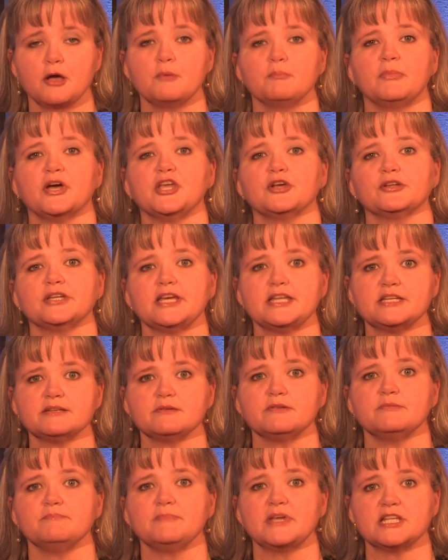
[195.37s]
but you'll need
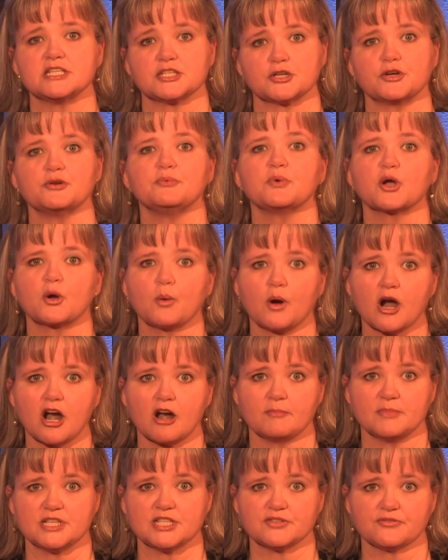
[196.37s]
to meet certain
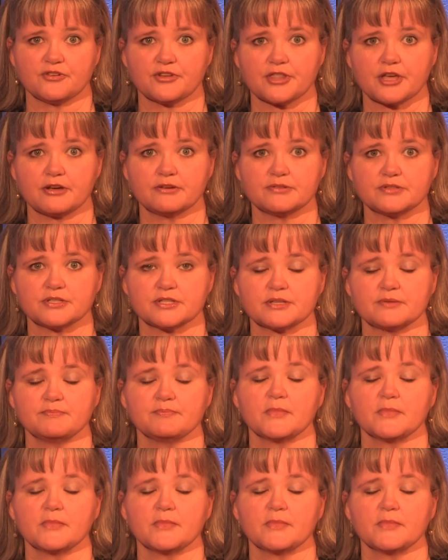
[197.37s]
requirements for those.